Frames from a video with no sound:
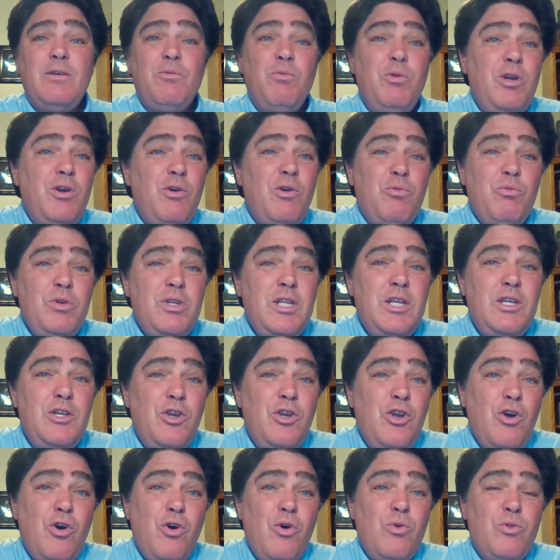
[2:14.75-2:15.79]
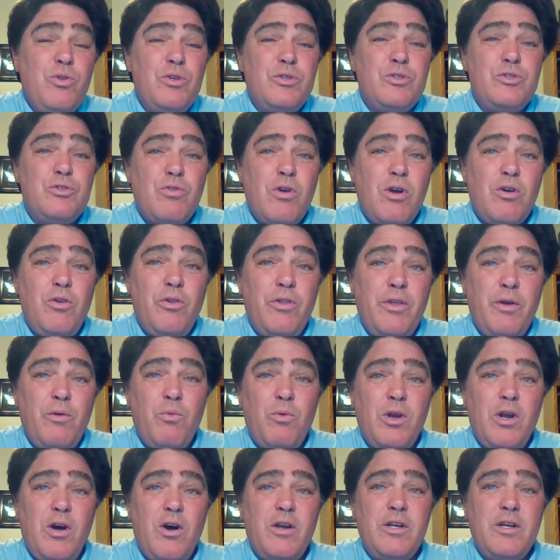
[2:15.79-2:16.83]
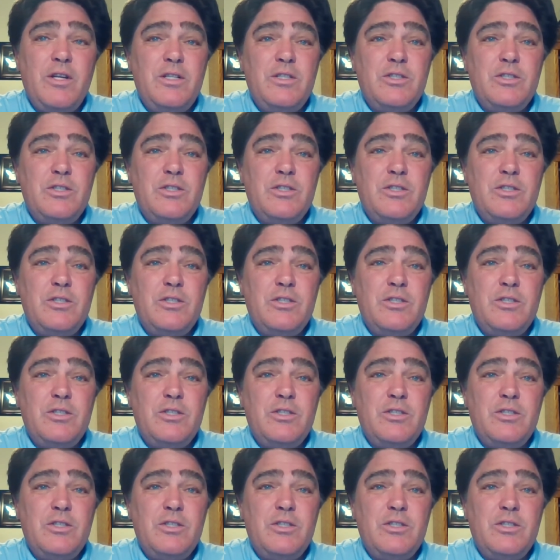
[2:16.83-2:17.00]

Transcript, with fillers: We don't really know the struggle that went on